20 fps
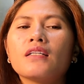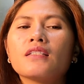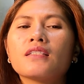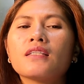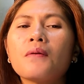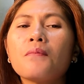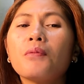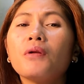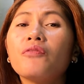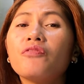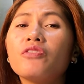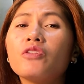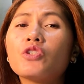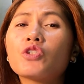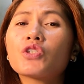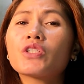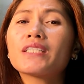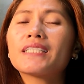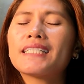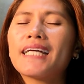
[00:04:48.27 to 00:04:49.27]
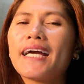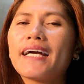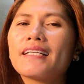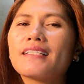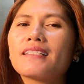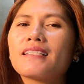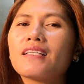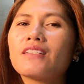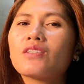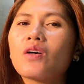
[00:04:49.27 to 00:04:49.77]
Simple future
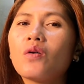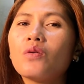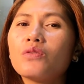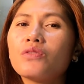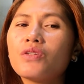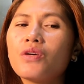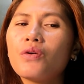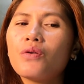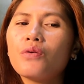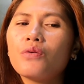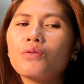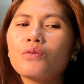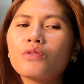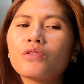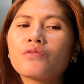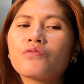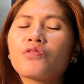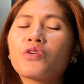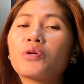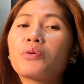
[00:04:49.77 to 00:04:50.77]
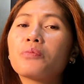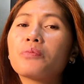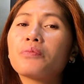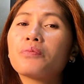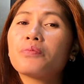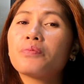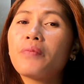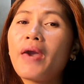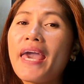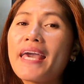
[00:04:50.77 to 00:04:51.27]
tense is also used for
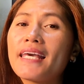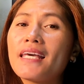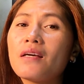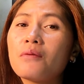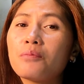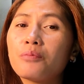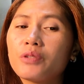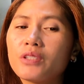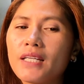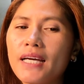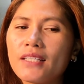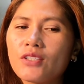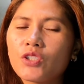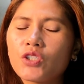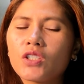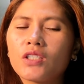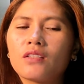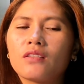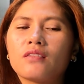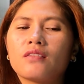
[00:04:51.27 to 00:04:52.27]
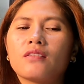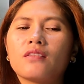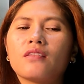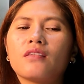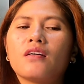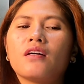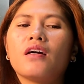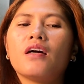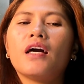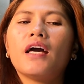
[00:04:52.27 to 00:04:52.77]
making prediction.
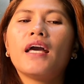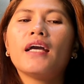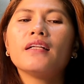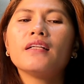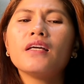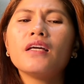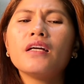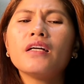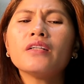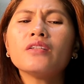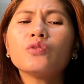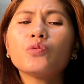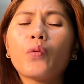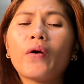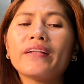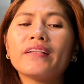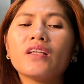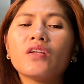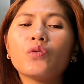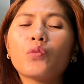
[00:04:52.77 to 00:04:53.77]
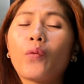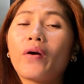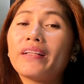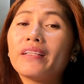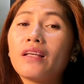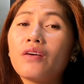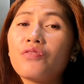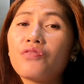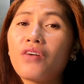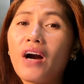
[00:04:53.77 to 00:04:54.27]
In the year
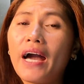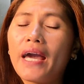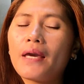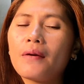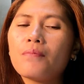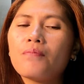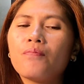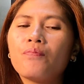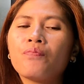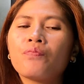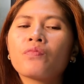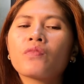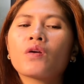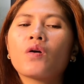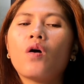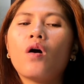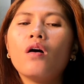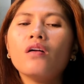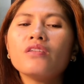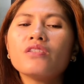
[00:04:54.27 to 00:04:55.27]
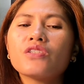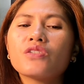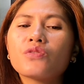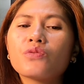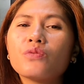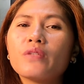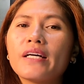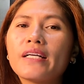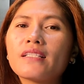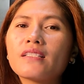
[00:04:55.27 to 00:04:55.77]
2025, all
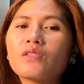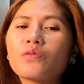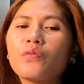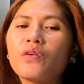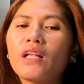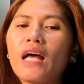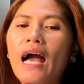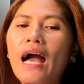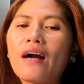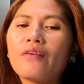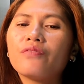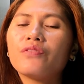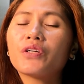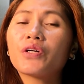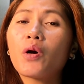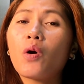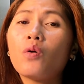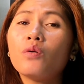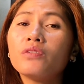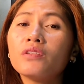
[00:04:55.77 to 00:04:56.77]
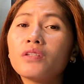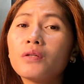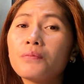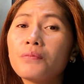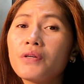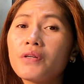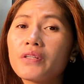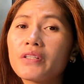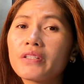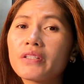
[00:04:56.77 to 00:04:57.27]
students will have their own
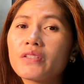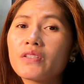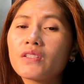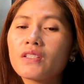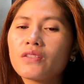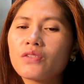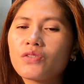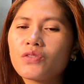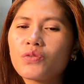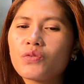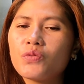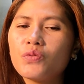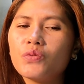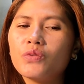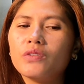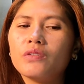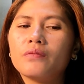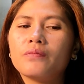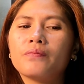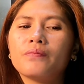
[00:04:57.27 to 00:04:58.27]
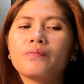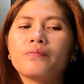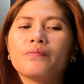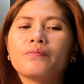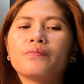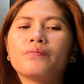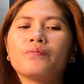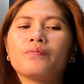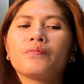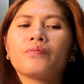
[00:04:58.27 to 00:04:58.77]
computers in school.
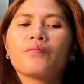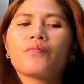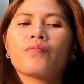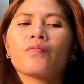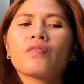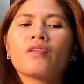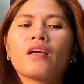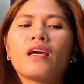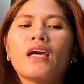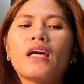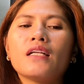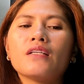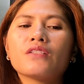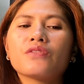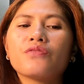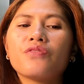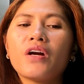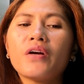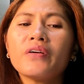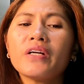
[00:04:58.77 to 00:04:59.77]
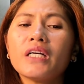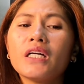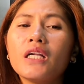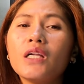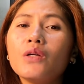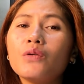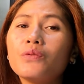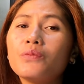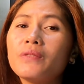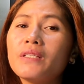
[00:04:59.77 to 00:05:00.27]
It is very
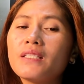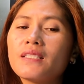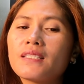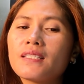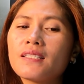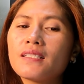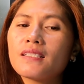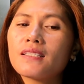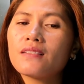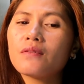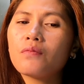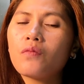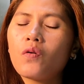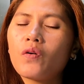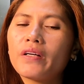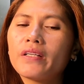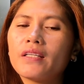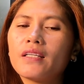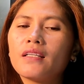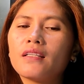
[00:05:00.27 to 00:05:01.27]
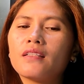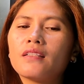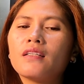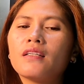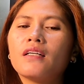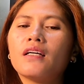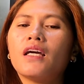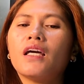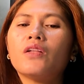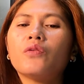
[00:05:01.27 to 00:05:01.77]
gloomy since the morning.
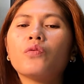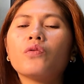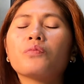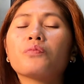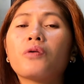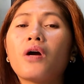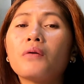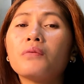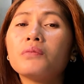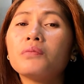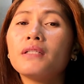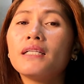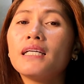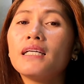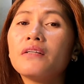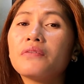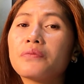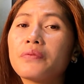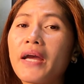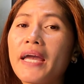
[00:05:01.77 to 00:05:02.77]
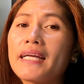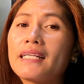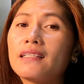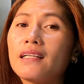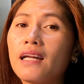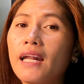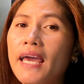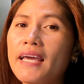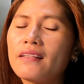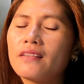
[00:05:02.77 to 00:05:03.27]
It will probably
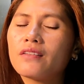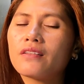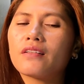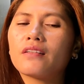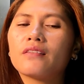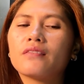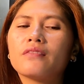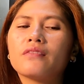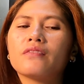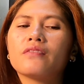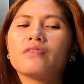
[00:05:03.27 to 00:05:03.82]
rain later.